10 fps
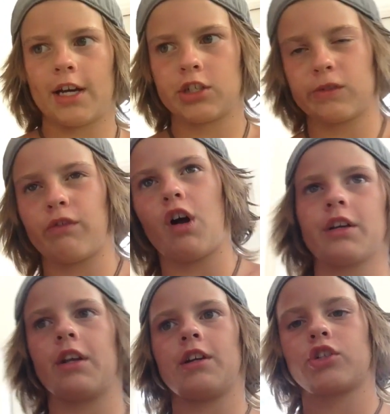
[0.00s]
I just
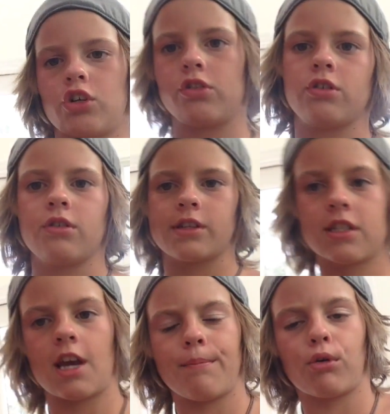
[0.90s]
vlogged and it showed you the
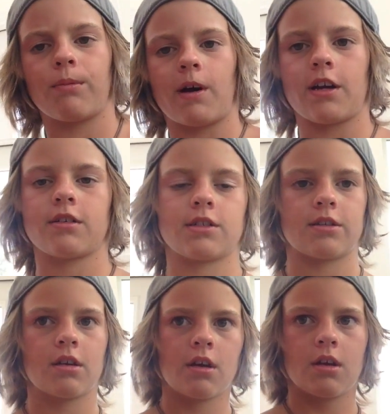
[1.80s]
skateboard
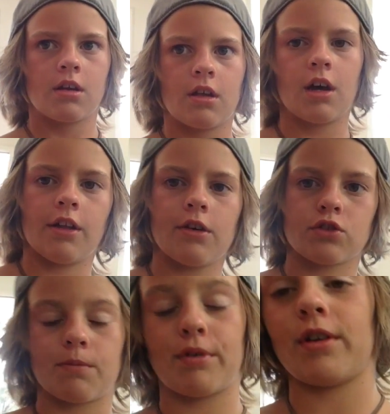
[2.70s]
bikes? Yeah,
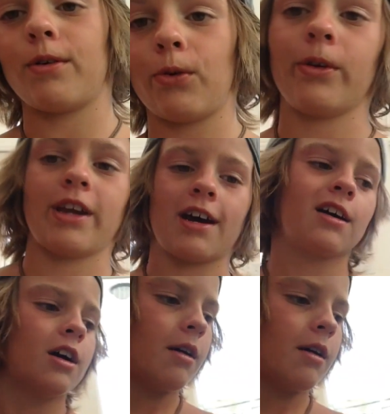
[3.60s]
those are pretty cool, yeah.